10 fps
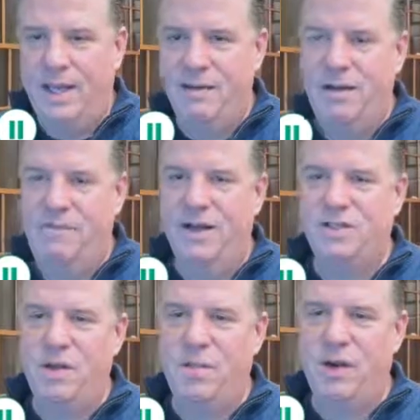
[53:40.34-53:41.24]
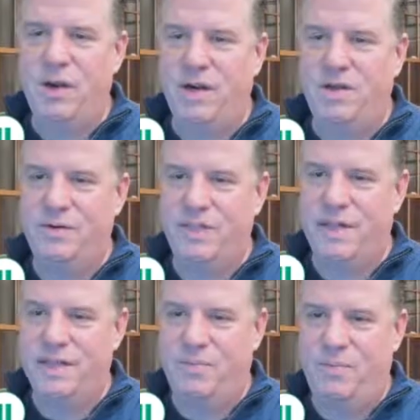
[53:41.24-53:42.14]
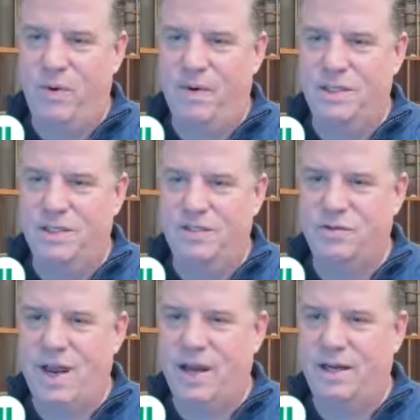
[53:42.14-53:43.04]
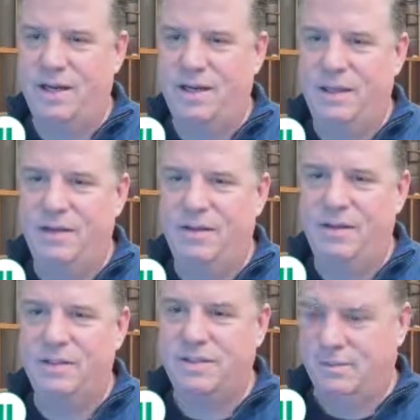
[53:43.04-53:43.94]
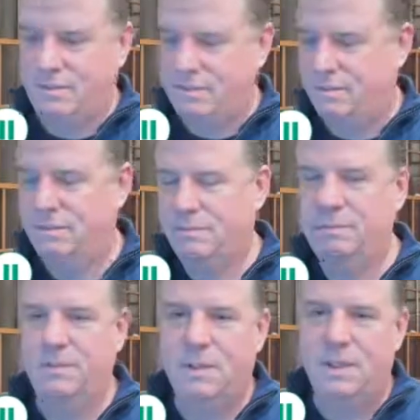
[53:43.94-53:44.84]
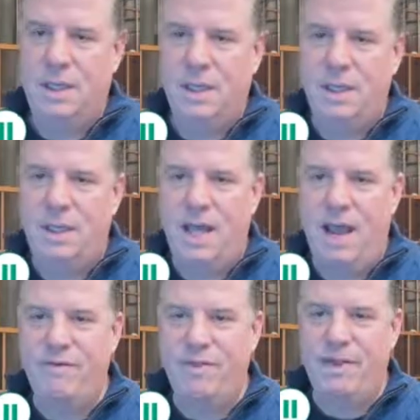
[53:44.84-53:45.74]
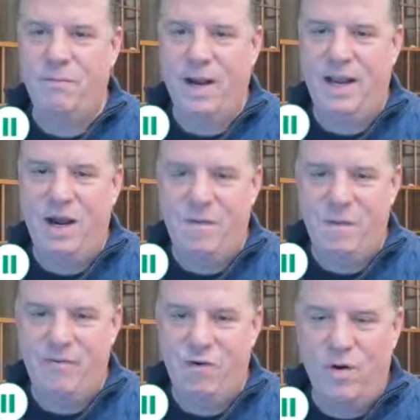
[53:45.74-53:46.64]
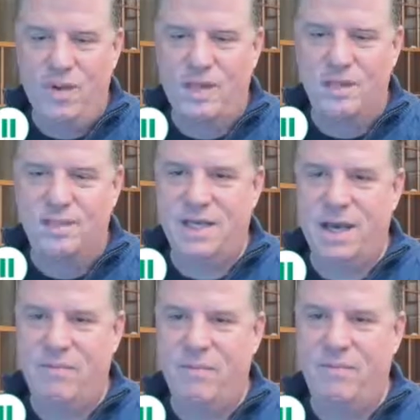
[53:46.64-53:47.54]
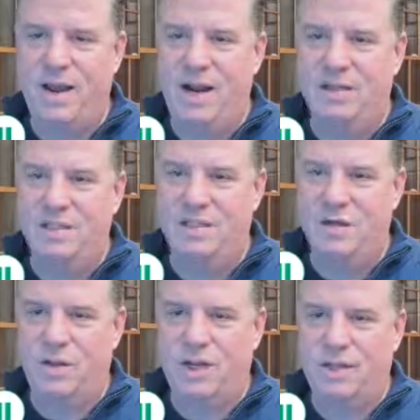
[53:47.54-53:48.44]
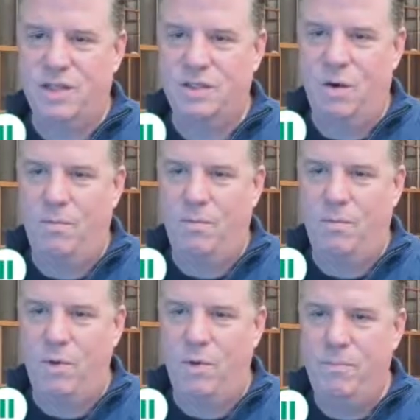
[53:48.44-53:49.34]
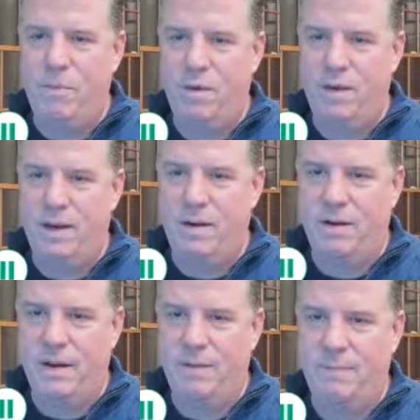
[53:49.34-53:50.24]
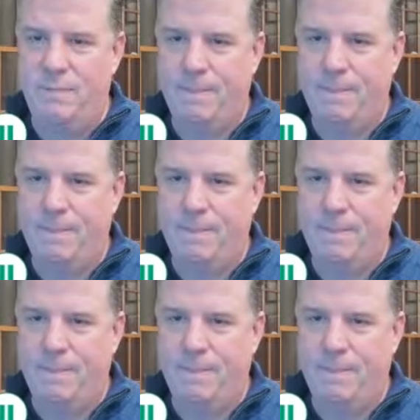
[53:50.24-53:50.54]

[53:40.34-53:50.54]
And eventually what I want to do is get to the point where I just drag, this everything. When I get all my formulas set up and right, I'll just go like this, go bloop. Oh, wait, no, wait.